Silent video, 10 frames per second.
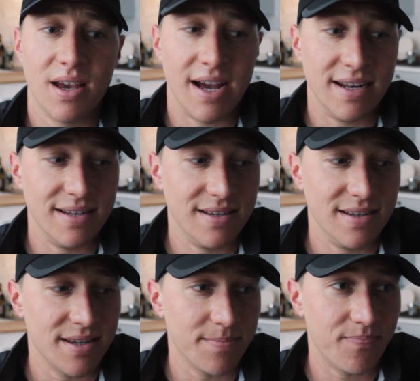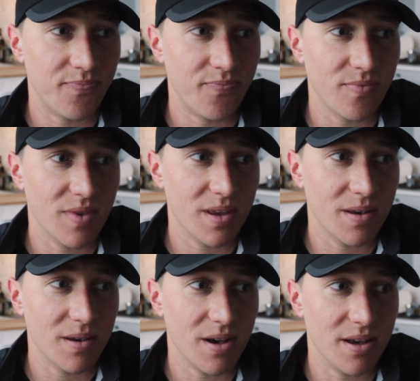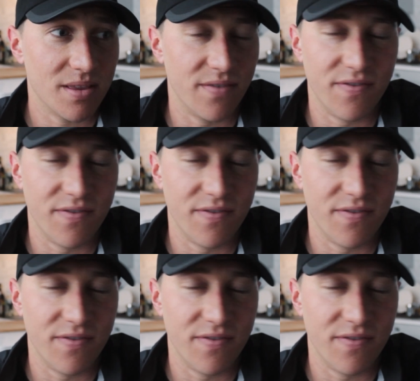and the